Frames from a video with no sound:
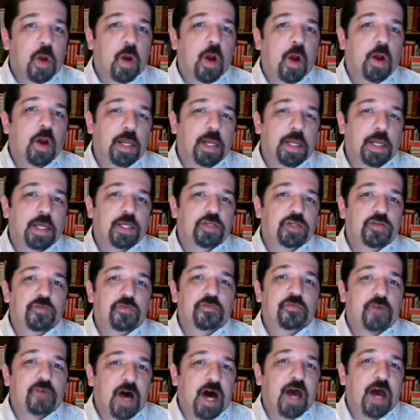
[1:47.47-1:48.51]
But there are at
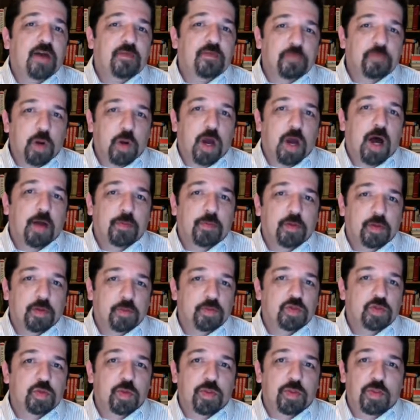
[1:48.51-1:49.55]
least five
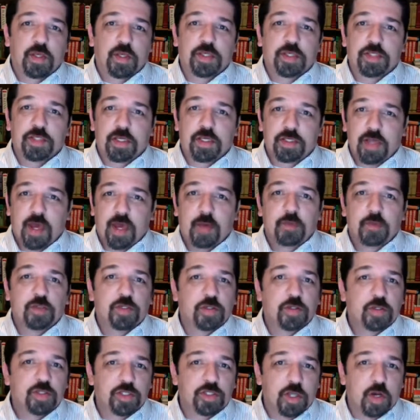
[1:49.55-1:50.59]
problems with this
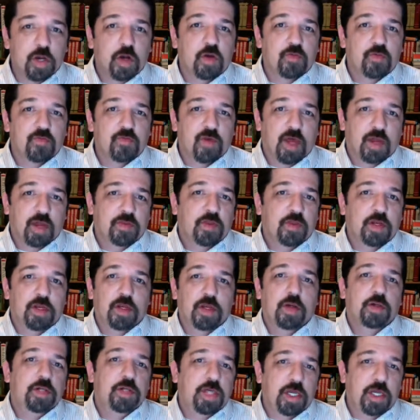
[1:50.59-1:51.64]
attempt to
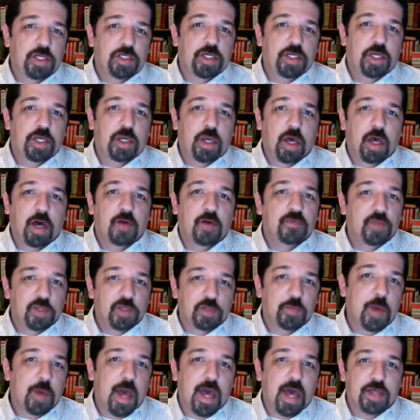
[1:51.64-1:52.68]
circumvent the clear teaching
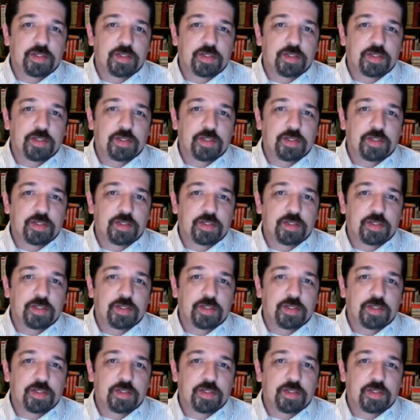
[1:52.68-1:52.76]
of this